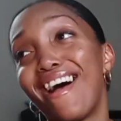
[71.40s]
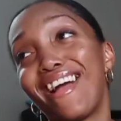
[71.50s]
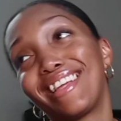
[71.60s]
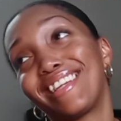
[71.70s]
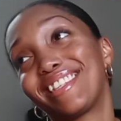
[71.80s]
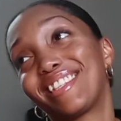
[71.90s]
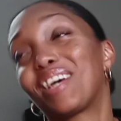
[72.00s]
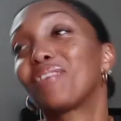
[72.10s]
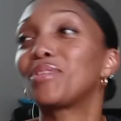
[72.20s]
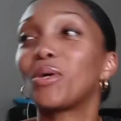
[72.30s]
buying
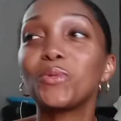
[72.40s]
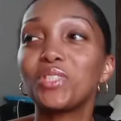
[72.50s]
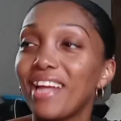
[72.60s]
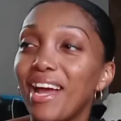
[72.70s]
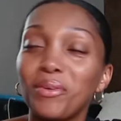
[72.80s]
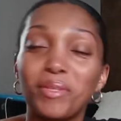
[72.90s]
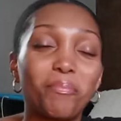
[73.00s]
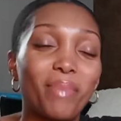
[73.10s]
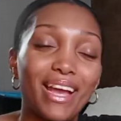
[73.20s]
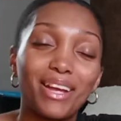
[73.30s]
stuff. Don't shout in the
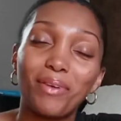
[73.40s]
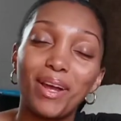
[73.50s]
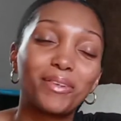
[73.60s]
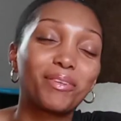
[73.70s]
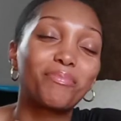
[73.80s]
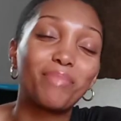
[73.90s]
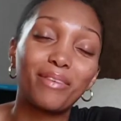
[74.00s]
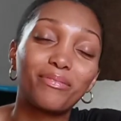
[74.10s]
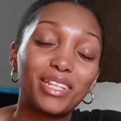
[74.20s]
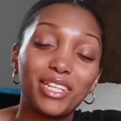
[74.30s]
background of
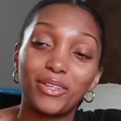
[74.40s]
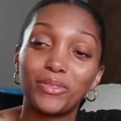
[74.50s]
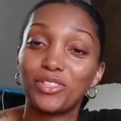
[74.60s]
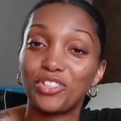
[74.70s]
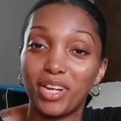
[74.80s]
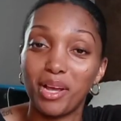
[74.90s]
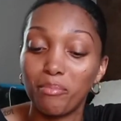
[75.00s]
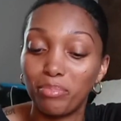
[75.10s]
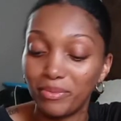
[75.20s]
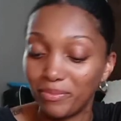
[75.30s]
my videos,
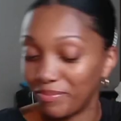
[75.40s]
chump.